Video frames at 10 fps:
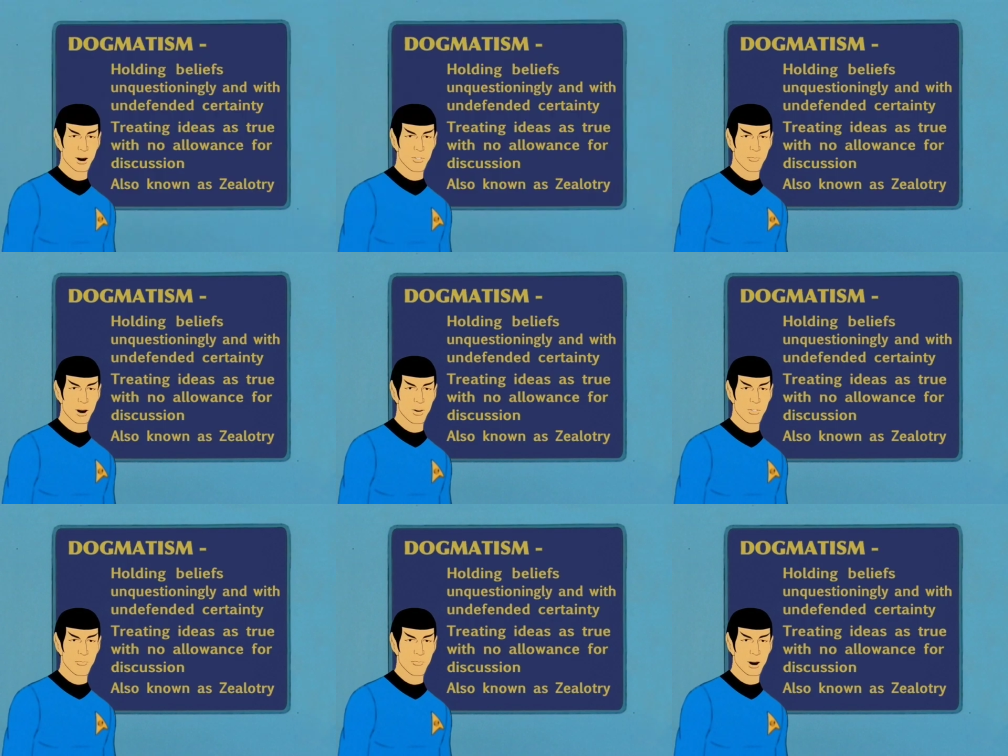In
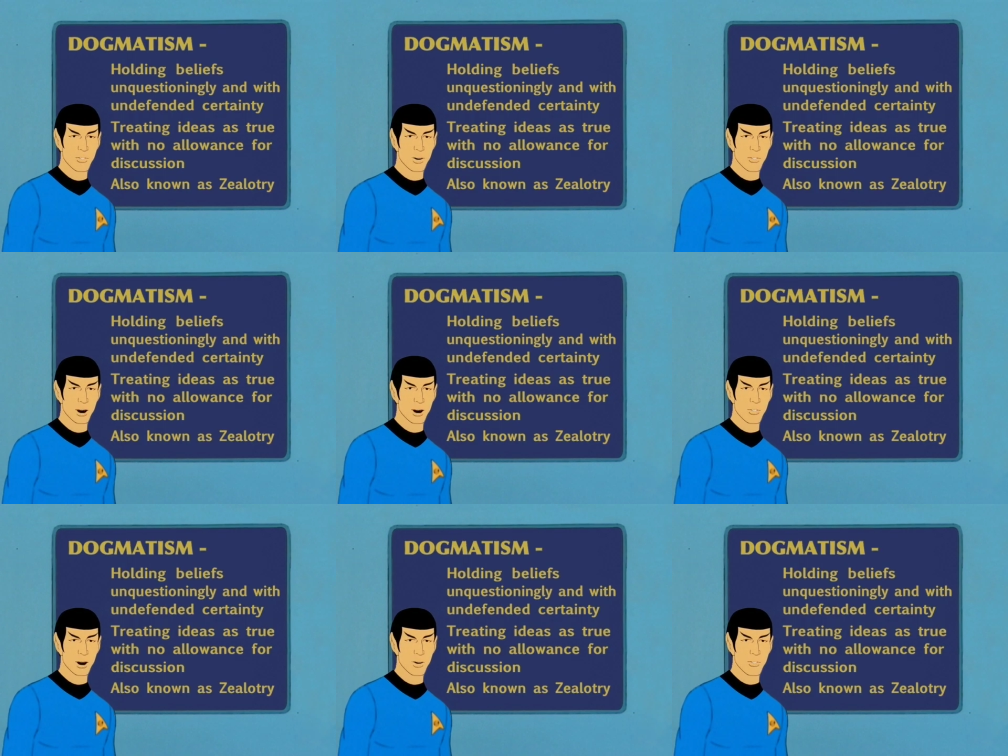fact, it exhibits the
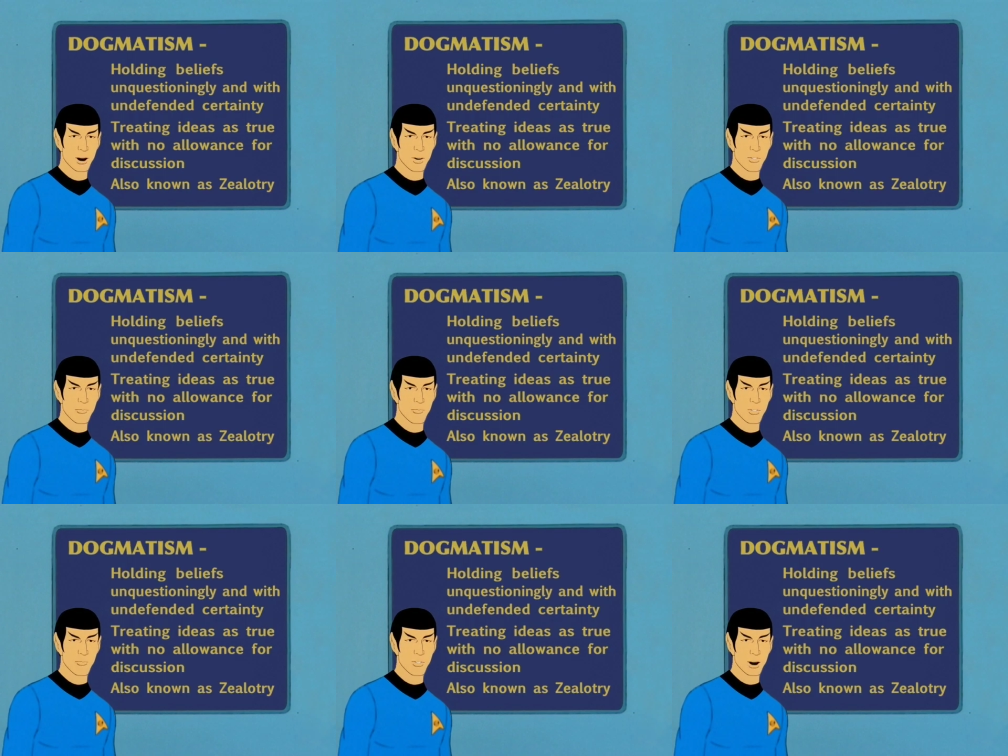fallacy of
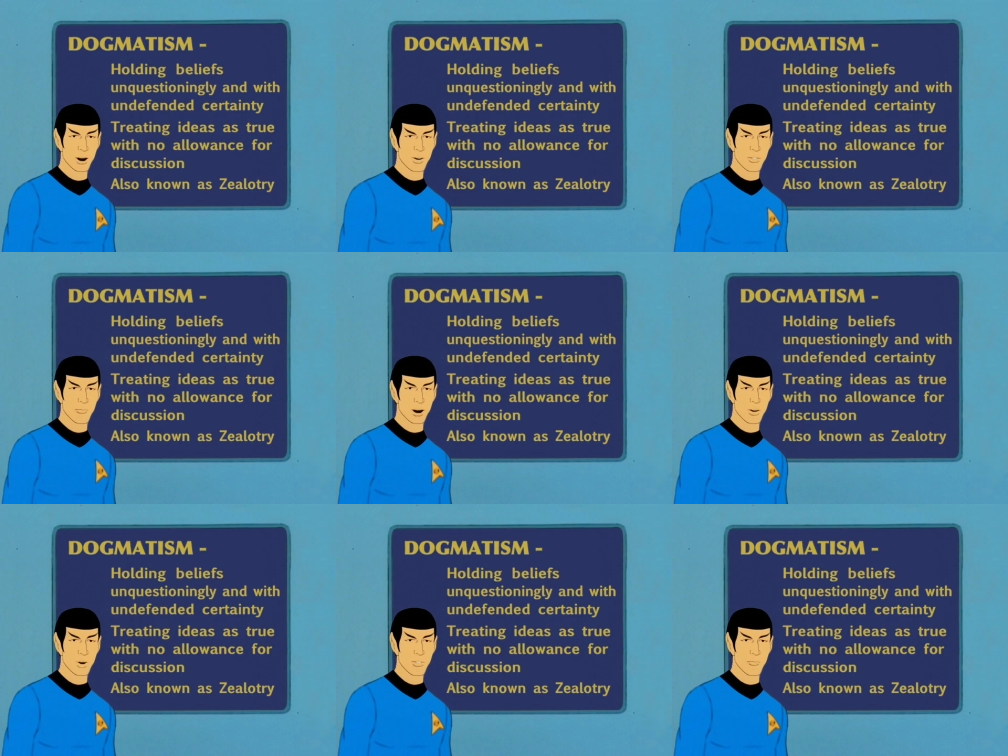dogmatism
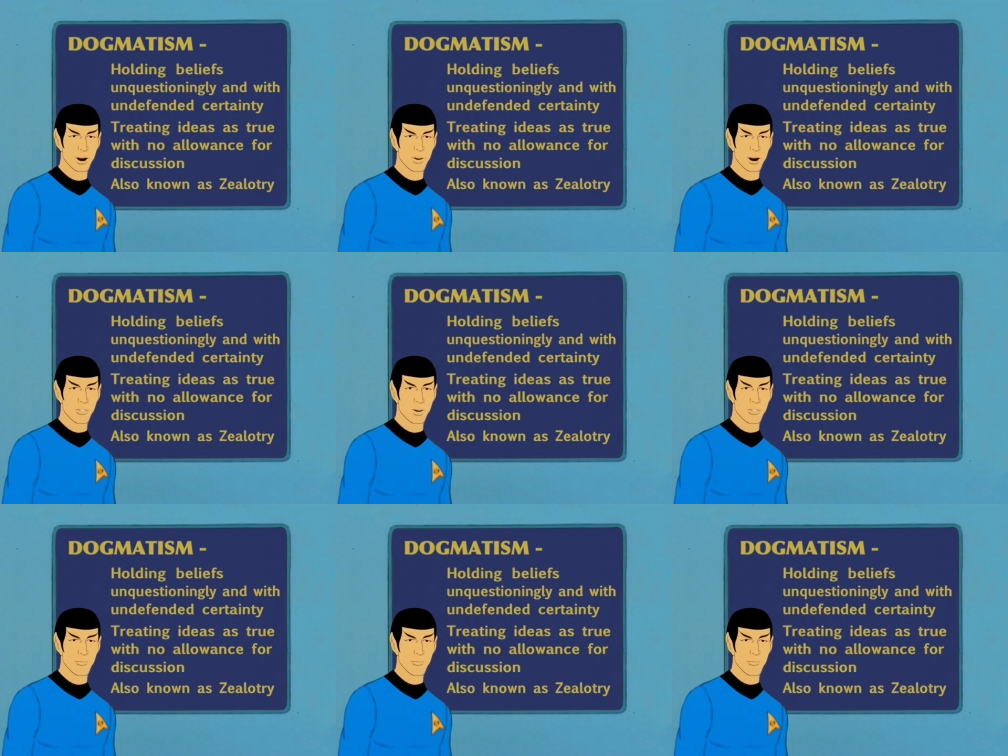or zealotry.